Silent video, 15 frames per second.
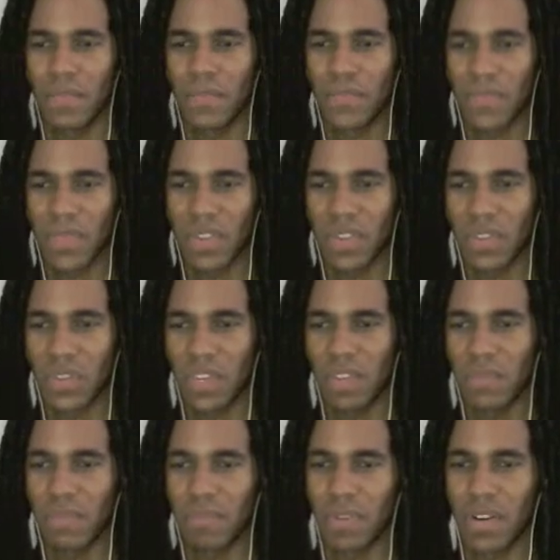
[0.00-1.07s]
You can save
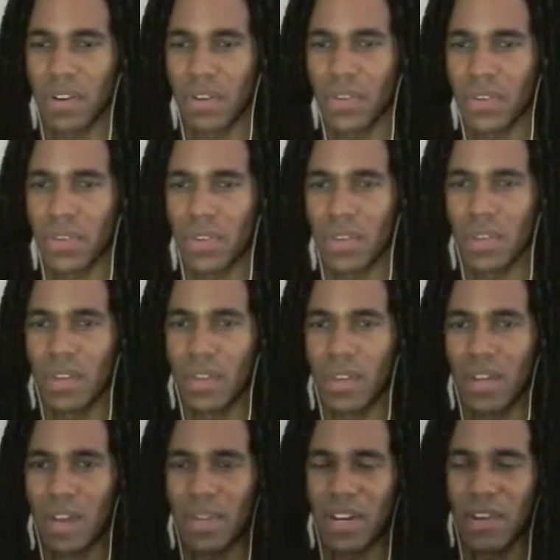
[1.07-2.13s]
your progress.
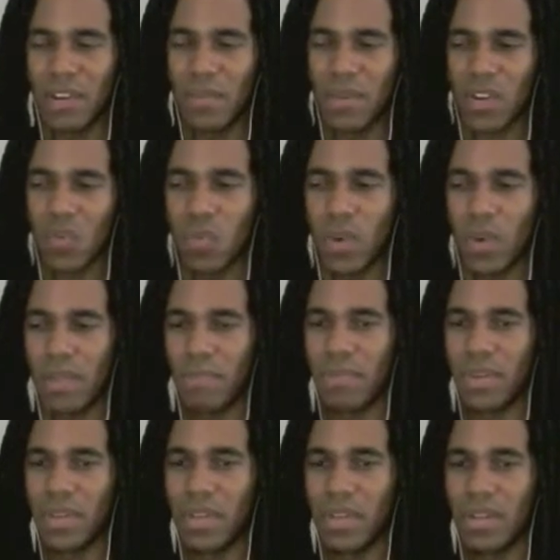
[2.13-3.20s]
I mean, I don't want to quit,
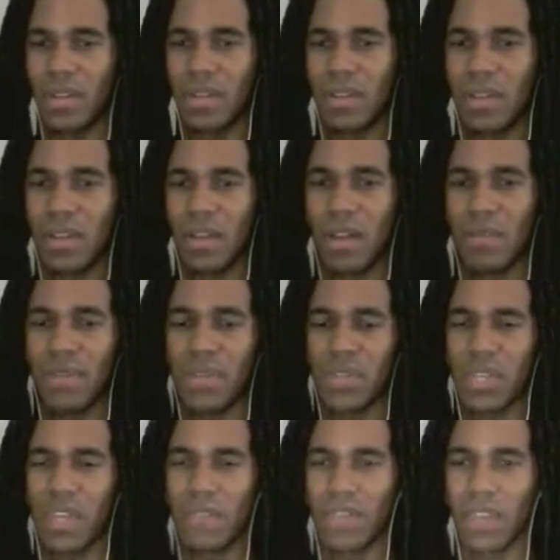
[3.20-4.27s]
but I want to
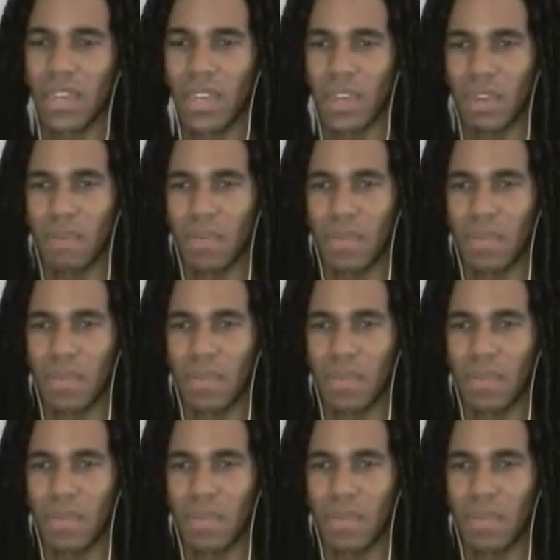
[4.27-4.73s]
save the game.